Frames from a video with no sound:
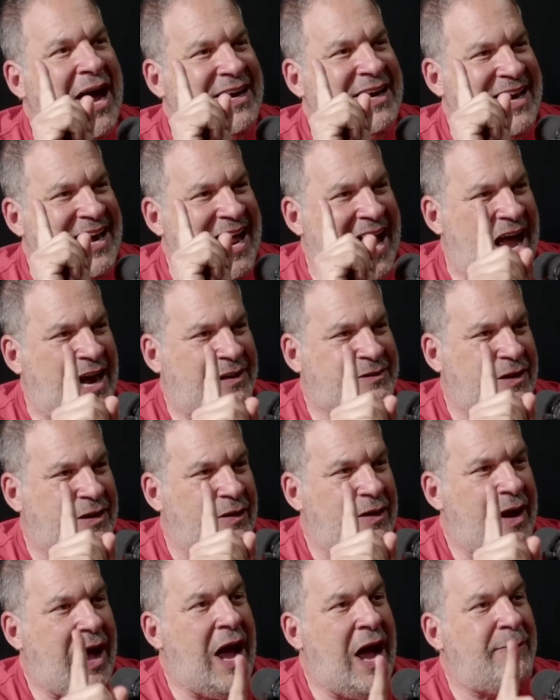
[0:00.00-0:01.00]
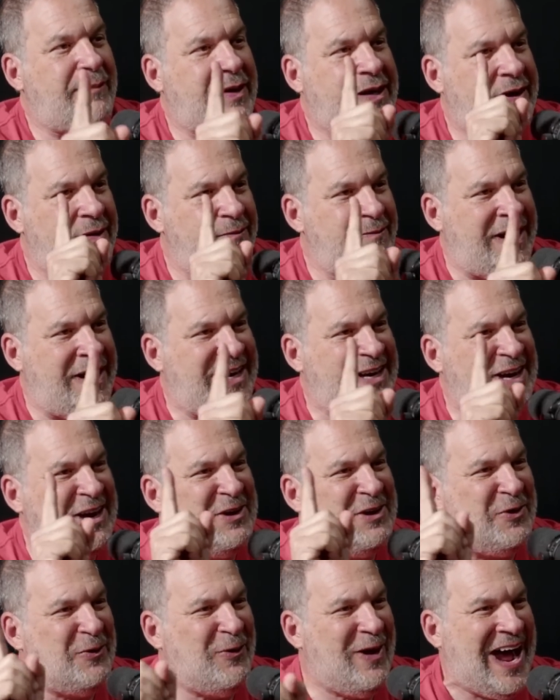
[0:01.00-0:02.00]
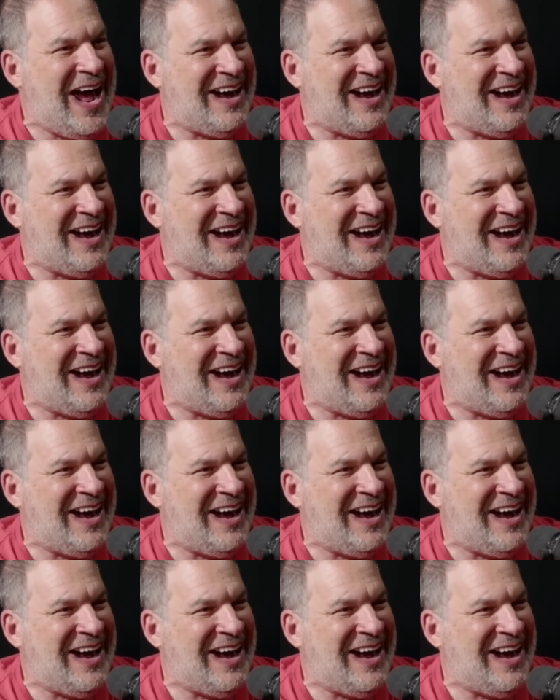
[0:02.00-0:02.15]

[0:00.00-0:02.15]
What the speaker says: an actor. I'm a comedian who acts.